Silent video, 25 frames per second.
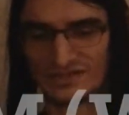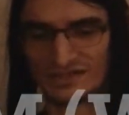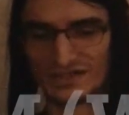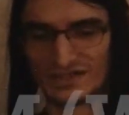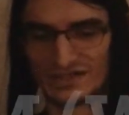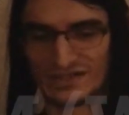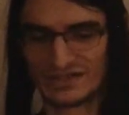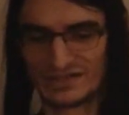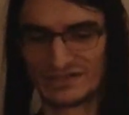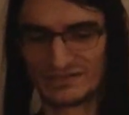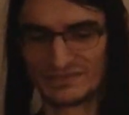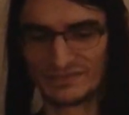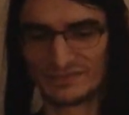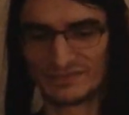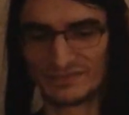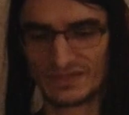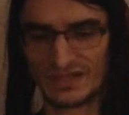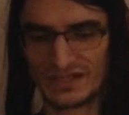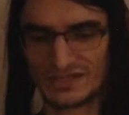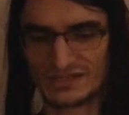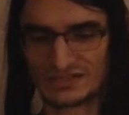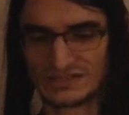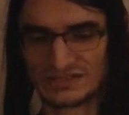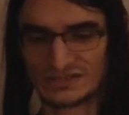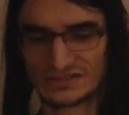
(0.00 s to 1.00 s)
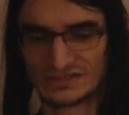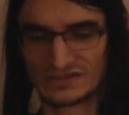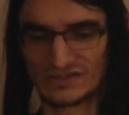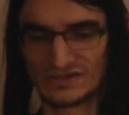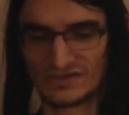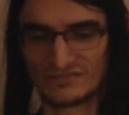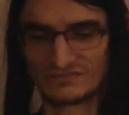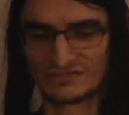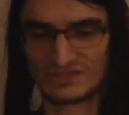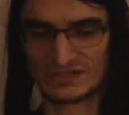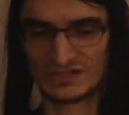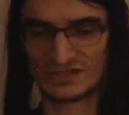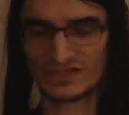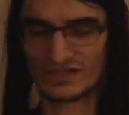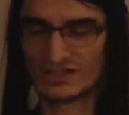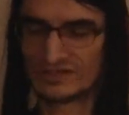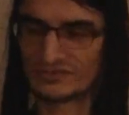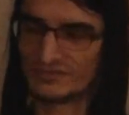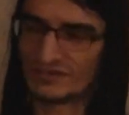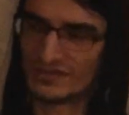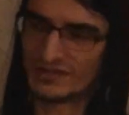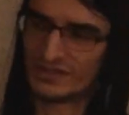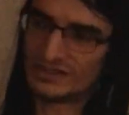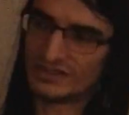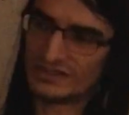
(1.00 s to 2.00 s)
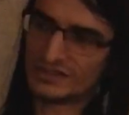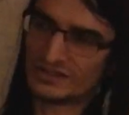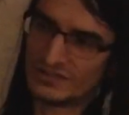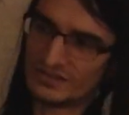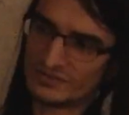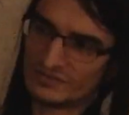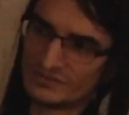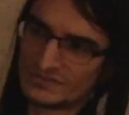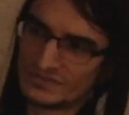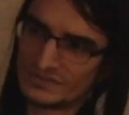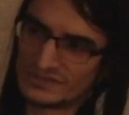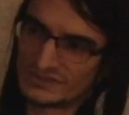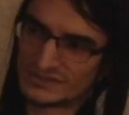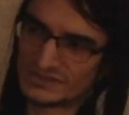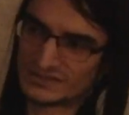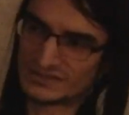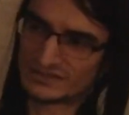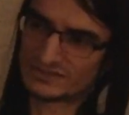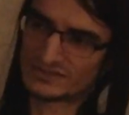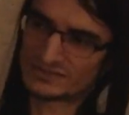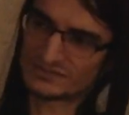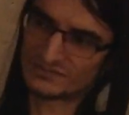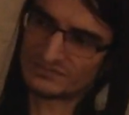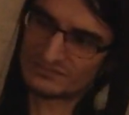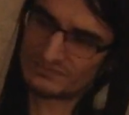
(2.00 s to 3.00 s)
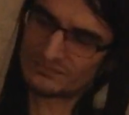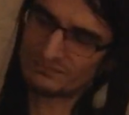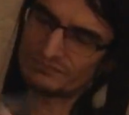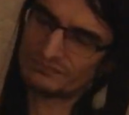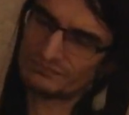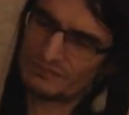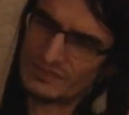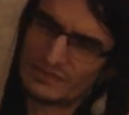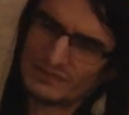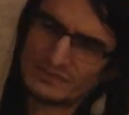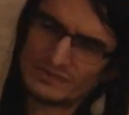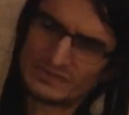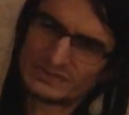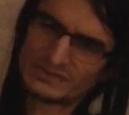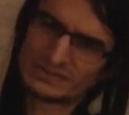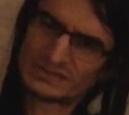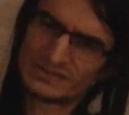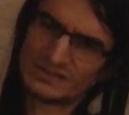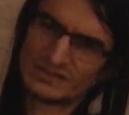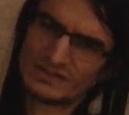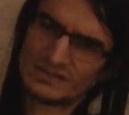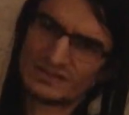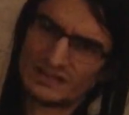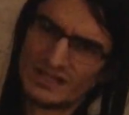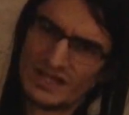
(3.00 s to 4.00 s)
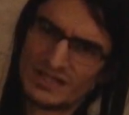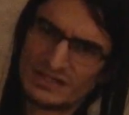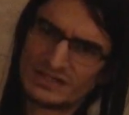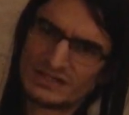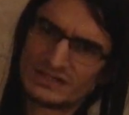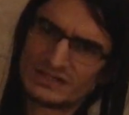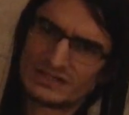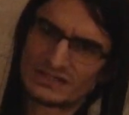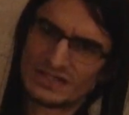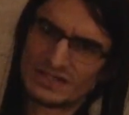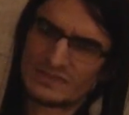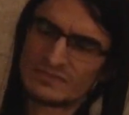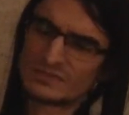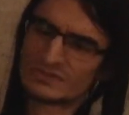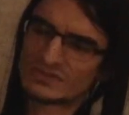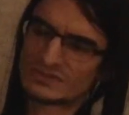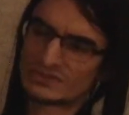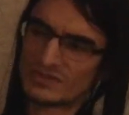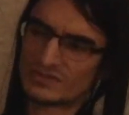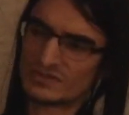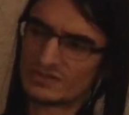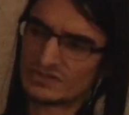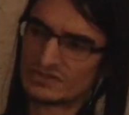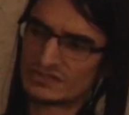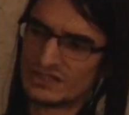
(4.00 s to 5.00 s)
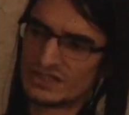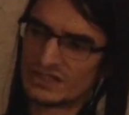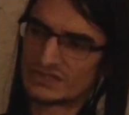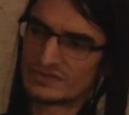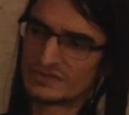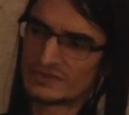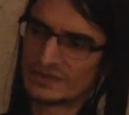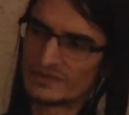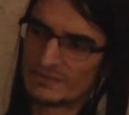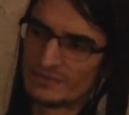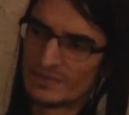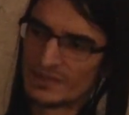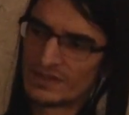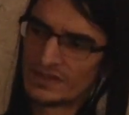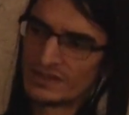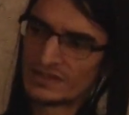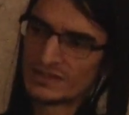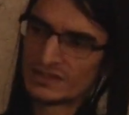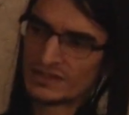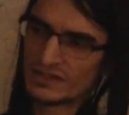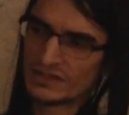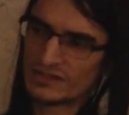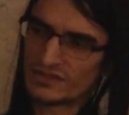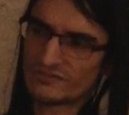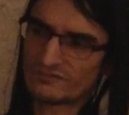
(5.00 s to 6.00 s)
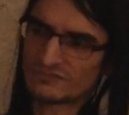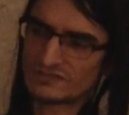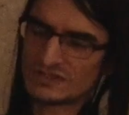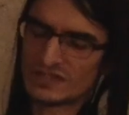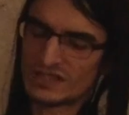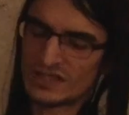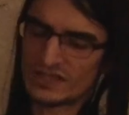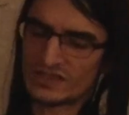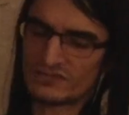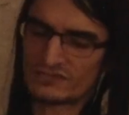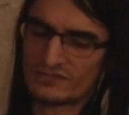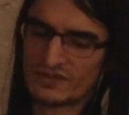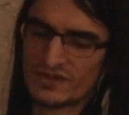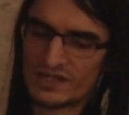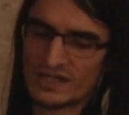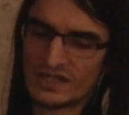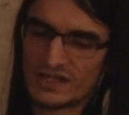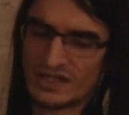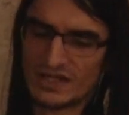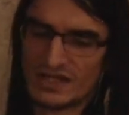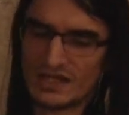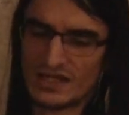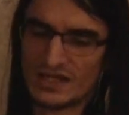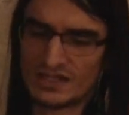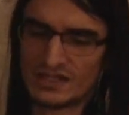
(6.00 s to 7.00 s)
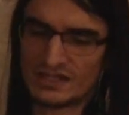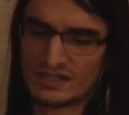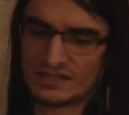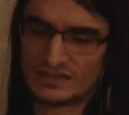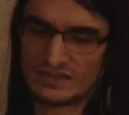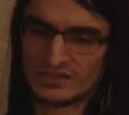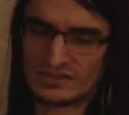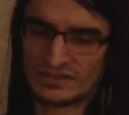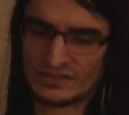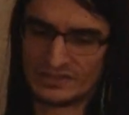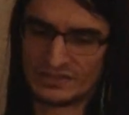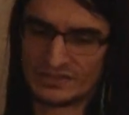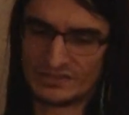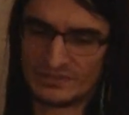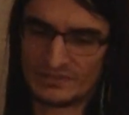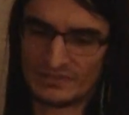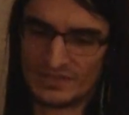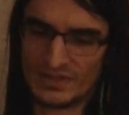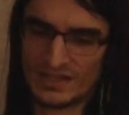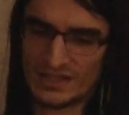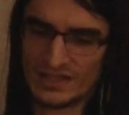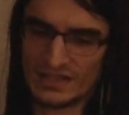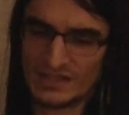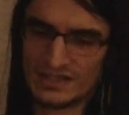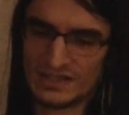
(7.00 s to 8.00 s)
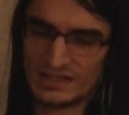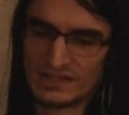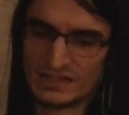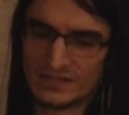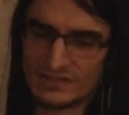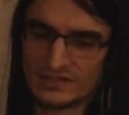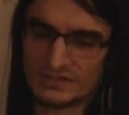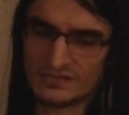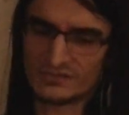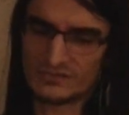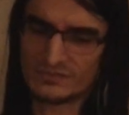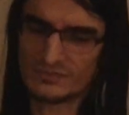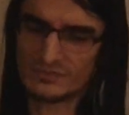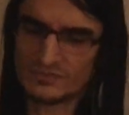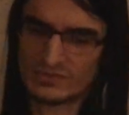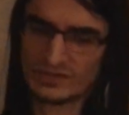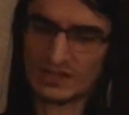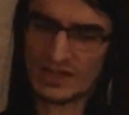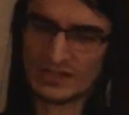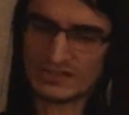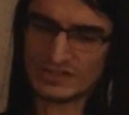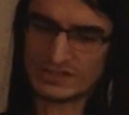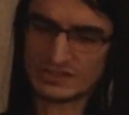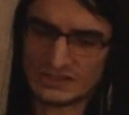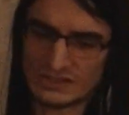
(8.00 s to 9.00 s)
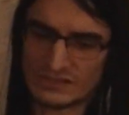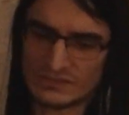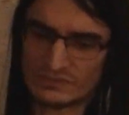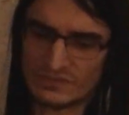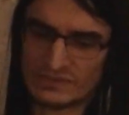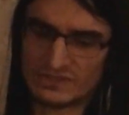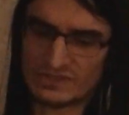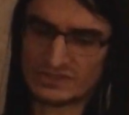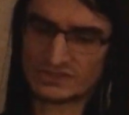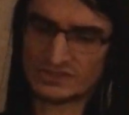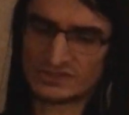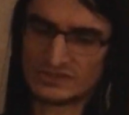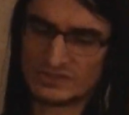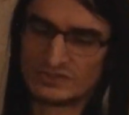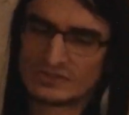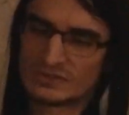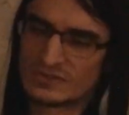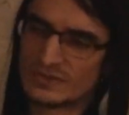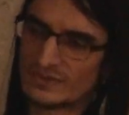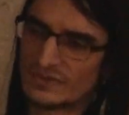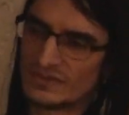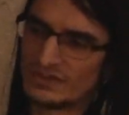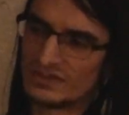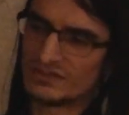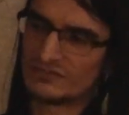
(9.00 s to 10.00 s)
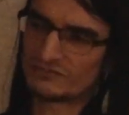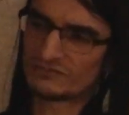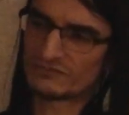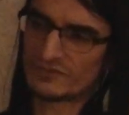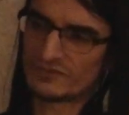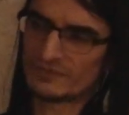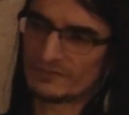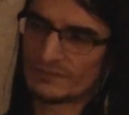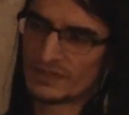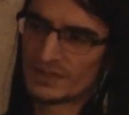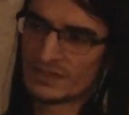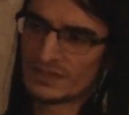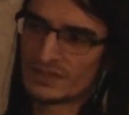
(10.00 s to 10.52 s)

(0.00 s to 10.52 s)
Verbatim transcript: Um, I just left Daylight Riot. It was, it was uh, end of December, start of January. I left Daylight Riot, and um, I kind of just wanted to do something different.